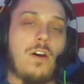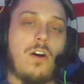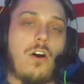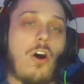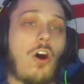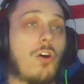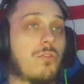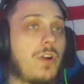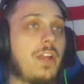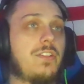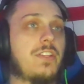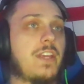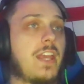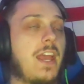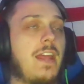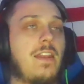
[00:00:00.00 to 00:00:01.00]
all race
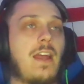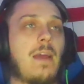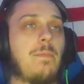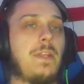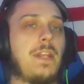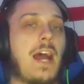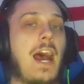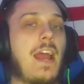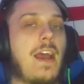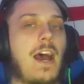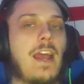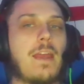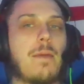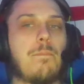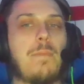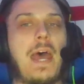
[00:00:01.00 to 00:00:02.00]
again. I mean,
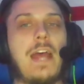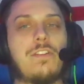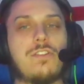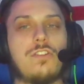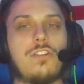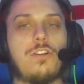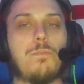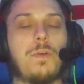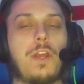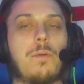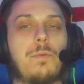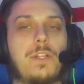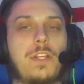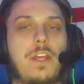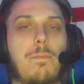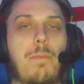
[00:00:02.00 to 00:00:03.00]
I imagine he'll be able
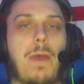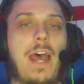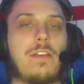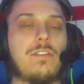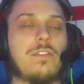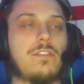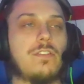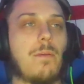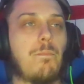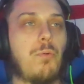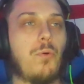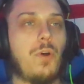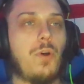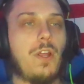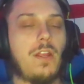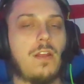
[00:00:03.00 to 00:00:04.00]
to get past at some
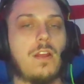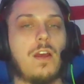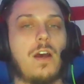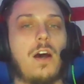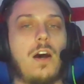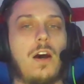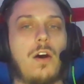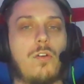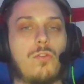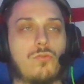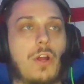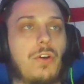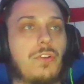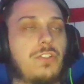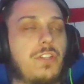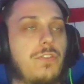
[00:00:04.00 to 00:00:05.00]
point
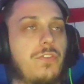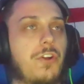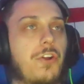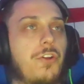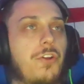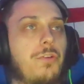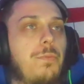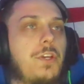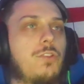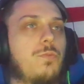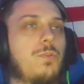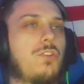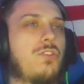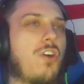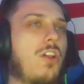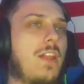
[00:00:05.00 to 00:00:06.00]
relatively early because we
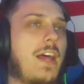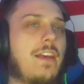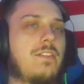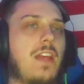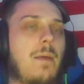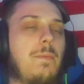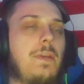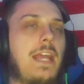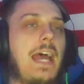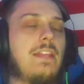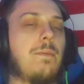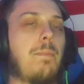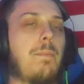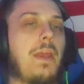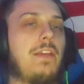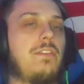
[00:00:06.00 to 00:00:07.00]
saw last time he had the
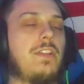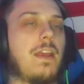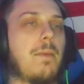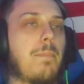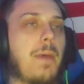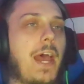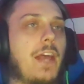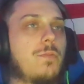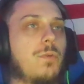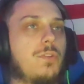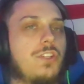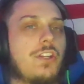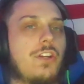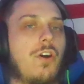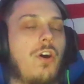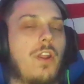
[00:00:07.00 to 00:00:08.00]
pace to get past once
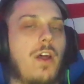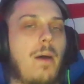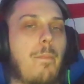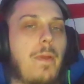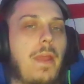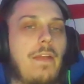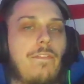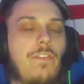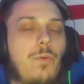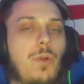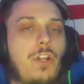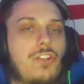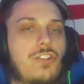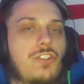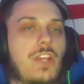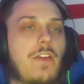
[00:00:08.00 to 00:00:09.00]
he caught up. If he would
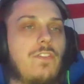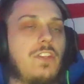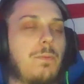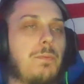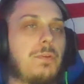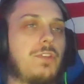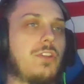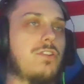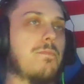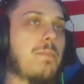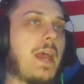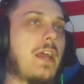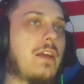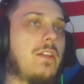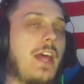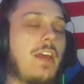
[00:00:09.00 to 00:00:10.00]
have just given the position
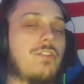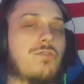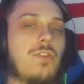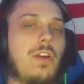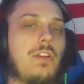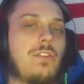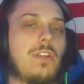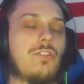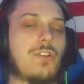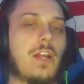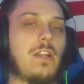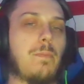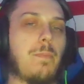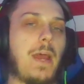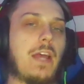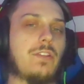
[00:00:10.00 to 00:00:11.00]
back last race and tried
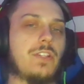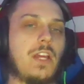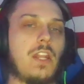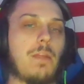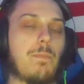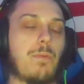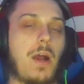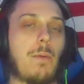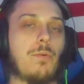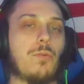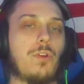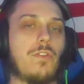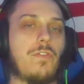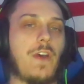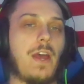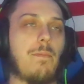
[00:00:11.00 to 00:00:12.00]
to pass again, he probably would
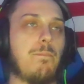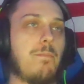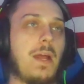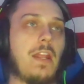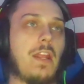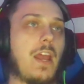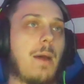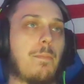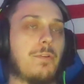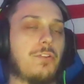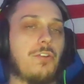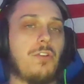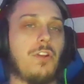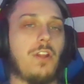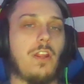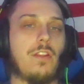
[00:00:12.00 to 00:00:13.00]
have had many
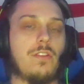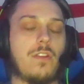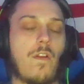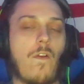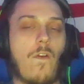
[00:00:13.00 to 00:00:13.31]
opportunities.